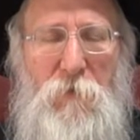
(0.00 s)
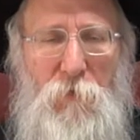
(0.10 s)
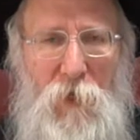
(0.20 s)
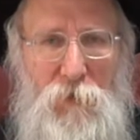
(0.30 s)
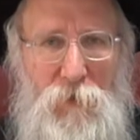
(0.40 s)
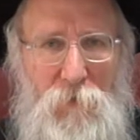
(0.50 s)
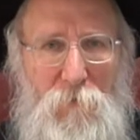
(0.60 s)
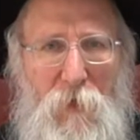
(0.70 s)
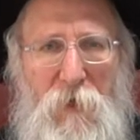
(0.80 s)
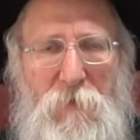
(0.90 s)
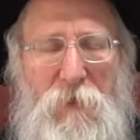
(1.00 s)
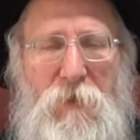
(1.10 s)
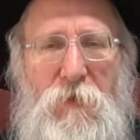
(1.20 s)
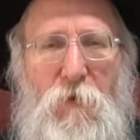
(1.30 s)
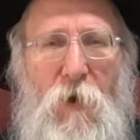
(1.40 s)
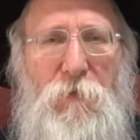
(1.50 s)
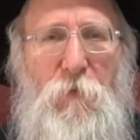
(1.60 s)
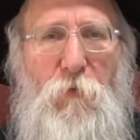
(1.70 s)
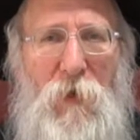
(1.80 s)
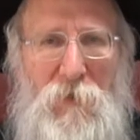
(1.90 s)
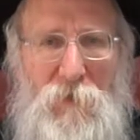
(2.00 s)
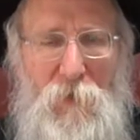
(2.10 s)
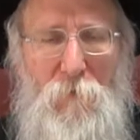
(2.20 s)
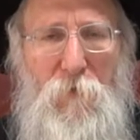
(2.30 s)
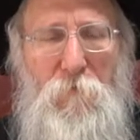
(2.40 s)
creation. This is called the resting.